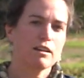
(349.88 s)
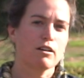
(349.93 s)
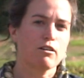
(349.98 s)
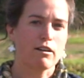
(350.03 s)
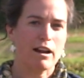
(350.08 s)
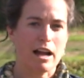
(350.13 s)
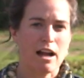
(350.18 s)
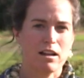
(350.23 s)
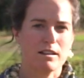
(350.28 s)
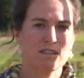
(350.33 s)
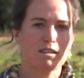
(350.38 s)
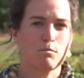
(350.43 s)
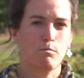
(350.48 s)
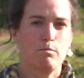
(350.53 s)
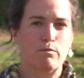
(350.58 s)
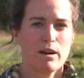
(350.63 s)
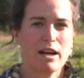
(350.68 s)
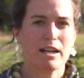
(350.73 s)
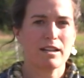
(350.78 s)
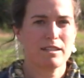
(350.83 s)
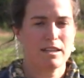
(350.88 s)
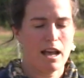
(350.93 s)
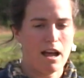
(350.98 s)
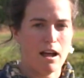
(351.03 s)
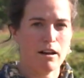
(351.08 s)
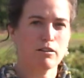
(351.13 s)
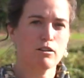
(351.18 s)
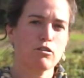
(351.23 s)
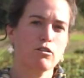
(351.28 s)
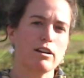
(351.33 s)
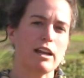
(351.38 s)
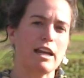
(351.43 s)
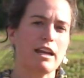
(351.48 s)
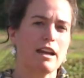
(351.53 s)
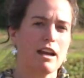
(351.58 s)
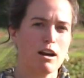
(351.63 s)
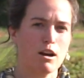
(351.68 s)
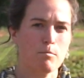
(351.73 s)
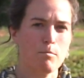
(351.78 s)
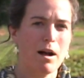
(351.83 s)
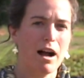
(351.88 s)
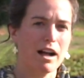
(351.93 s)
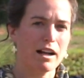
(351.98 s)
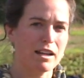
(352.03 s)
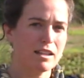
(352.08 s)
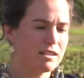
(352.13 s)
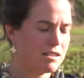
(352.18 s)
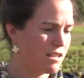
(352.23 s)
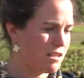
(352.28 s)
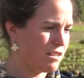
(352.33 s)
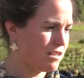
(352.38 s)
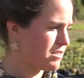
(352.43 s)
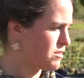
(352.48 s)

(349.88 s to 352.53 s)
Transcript: the ground to break down, create air pockets in the